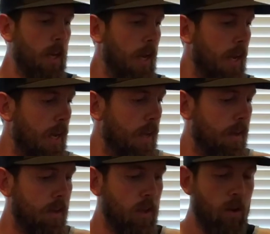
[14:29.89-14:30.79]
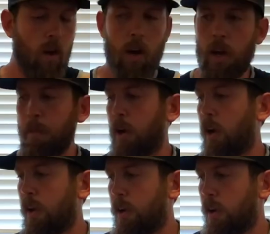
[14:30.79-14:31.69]
And, I'm a
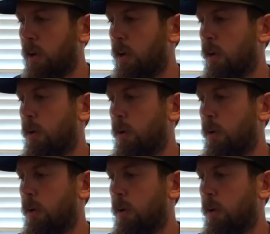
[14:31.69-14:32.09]
hunter,